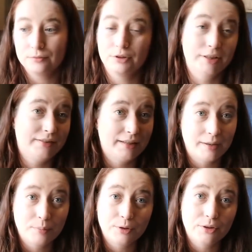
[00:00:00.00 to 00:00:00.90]
for
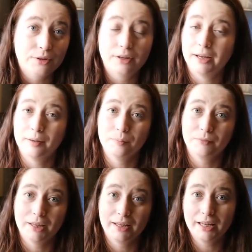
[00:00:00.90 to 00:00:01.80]
example,
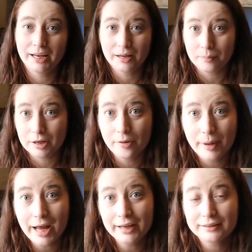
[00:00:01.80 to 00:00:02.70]
getting a meal
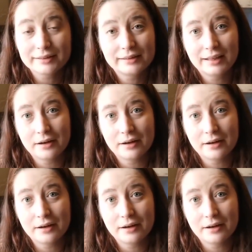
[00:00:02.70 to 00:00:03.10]
box.